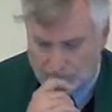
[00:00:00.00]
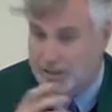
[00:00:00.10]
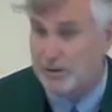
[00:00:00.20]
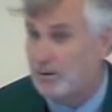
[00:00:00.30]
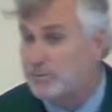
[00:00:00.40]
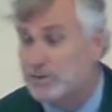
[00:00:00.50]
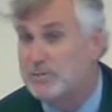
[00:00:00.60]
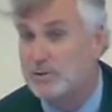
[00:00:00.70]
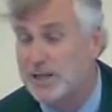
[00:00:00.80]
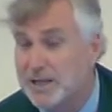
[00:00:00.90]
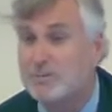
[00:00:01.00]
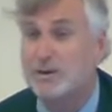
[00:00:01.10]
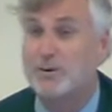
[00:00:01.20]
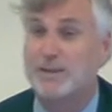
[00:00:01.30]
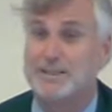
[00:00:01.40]
He called people
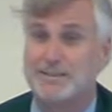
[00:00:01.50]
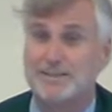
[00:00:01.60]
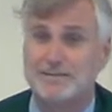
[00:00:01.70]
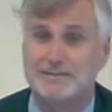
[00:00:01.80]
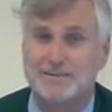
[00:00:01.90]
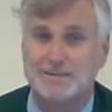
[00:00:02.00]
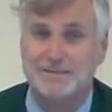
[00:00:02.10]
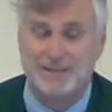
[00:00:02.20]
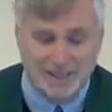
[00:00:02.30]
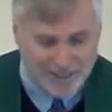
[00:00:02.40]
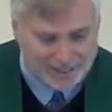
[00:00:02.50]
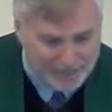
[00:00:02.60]
hypocrites. He